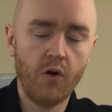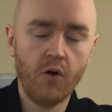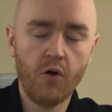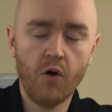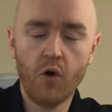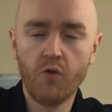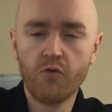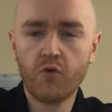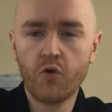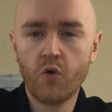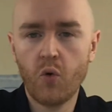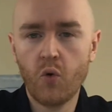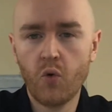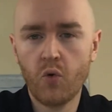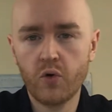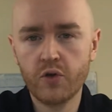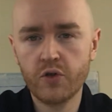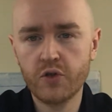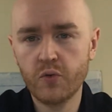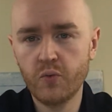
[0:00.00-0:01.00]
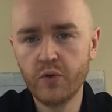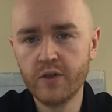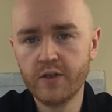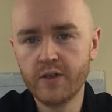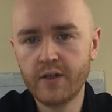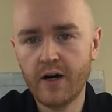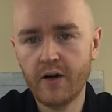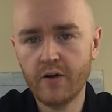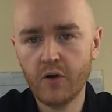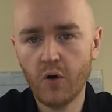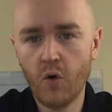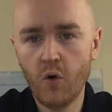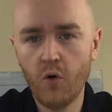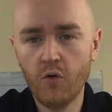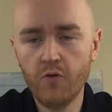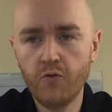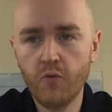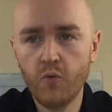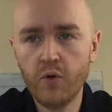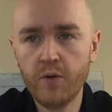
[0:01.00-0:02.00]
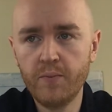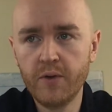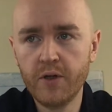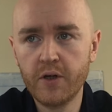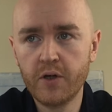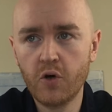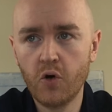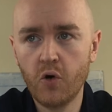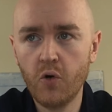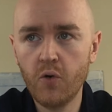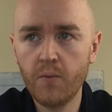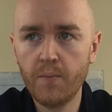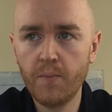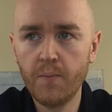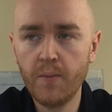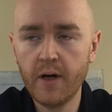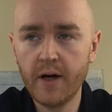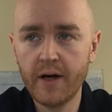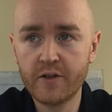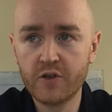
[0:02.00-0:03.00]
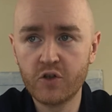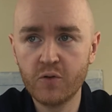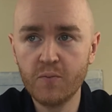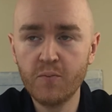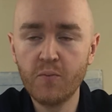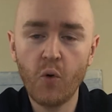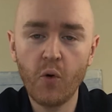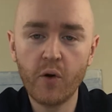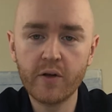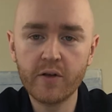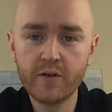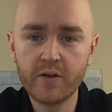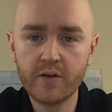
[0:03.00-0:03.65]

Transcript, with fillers: of course, we start off, we become at some point,